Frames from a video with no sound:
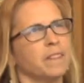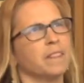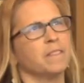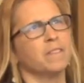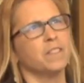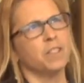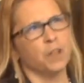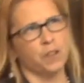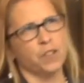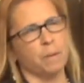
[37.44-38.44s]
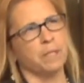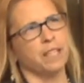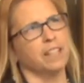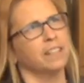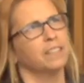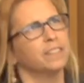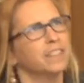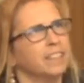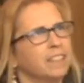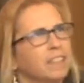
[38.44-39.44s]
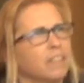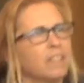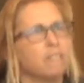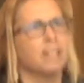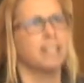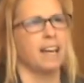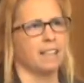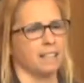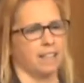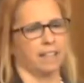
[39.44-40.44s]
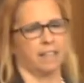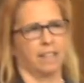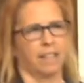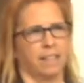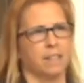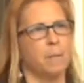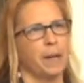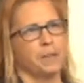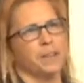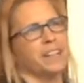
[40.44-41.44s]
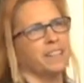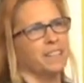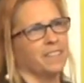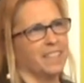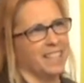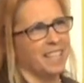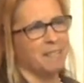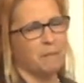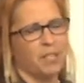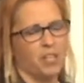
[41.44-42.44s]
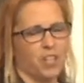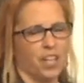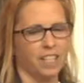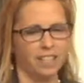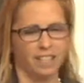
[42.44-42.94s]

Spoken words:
more than 46,000 veterans in Montgomery County. We're proud of their service to the United States,